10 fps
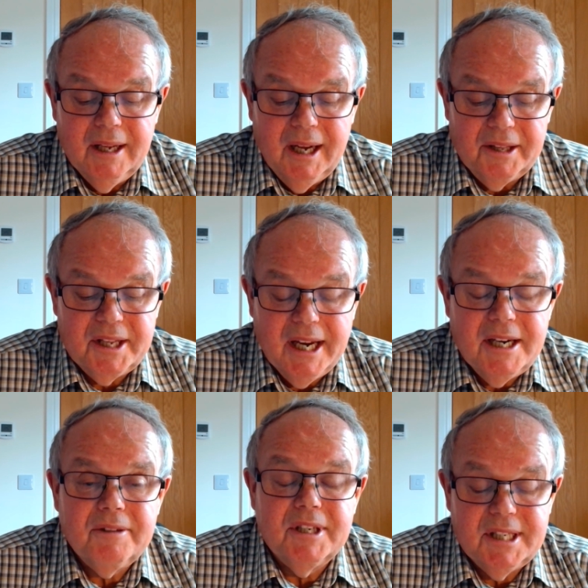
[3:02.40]
At the
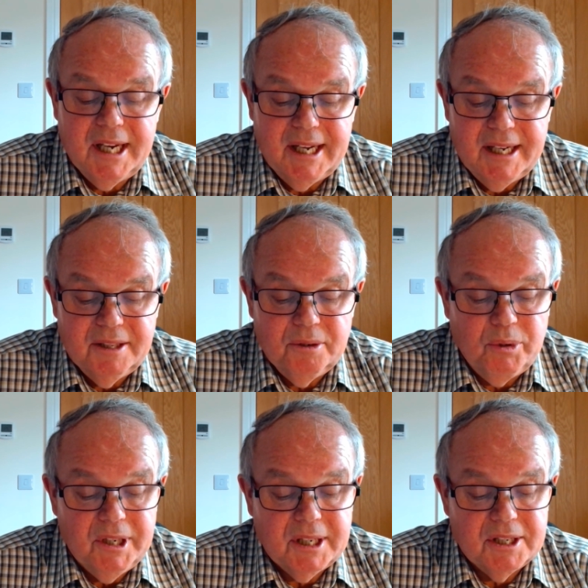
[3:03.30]
end of the day, the
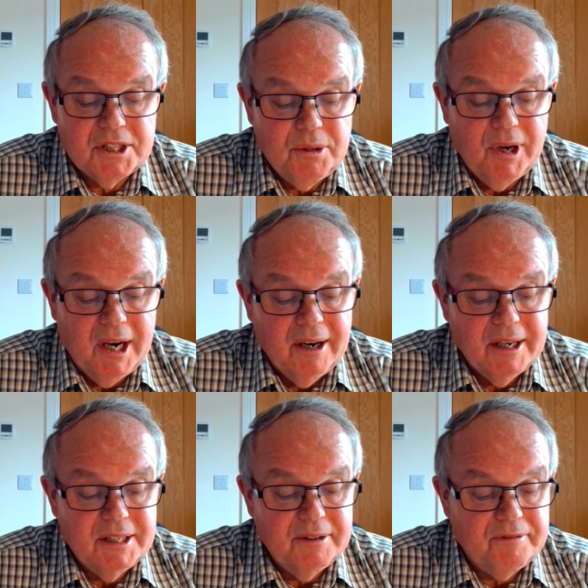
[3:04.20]
workers who were
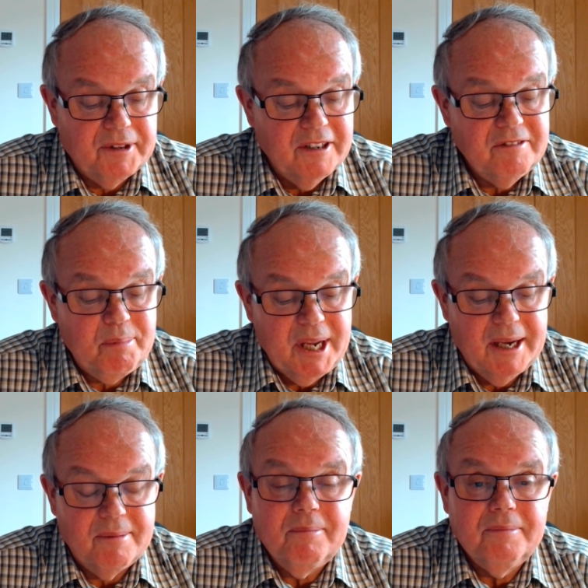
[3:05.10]
hired at 5
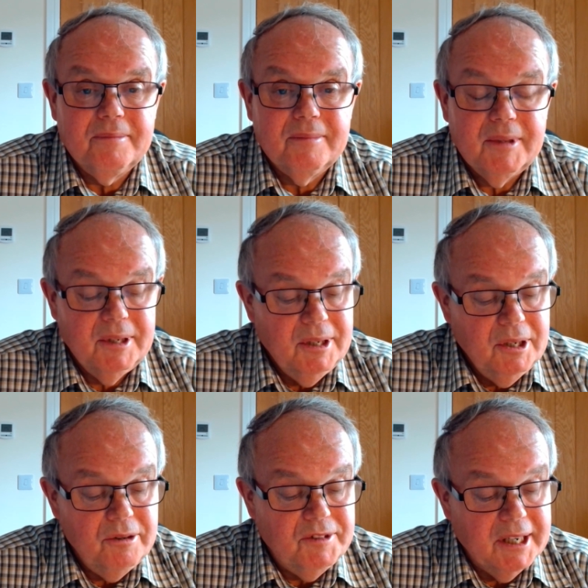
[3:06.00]
p.m.,
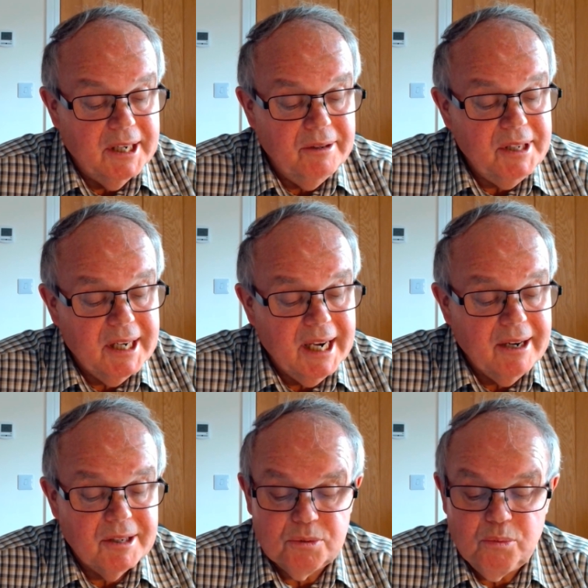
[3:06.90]
who've done only an
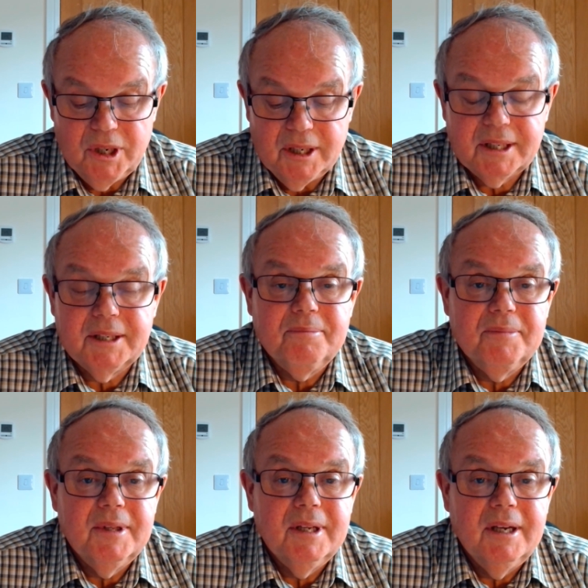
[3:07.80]
hour's work,
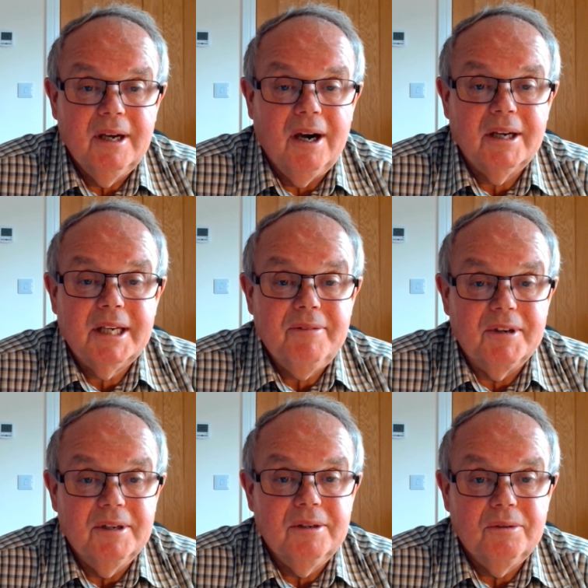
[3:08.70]
are
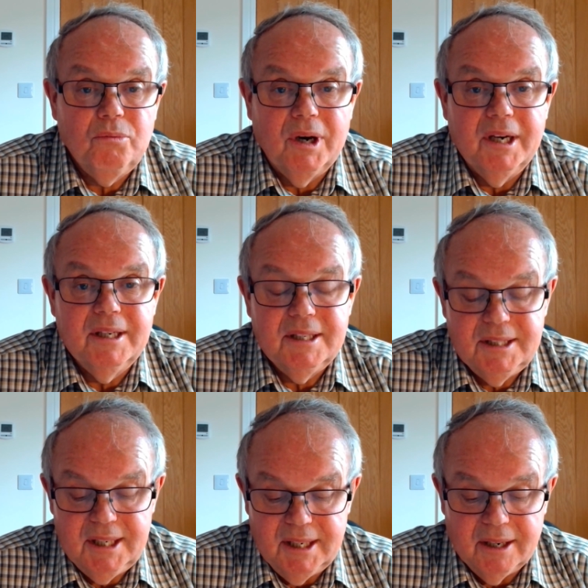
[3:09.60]
given one
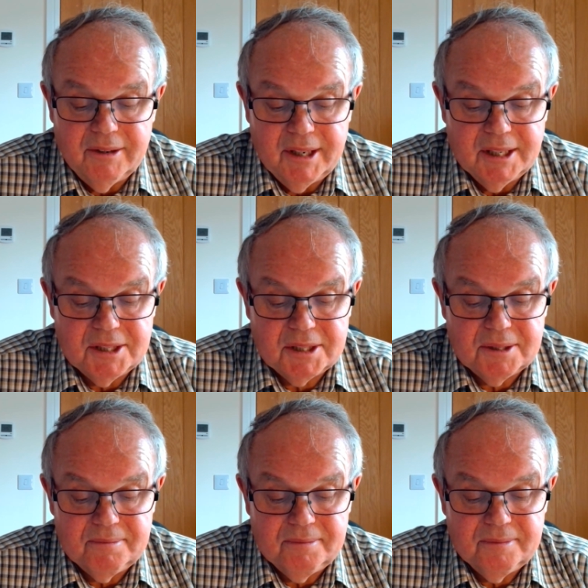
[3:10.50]
denarius.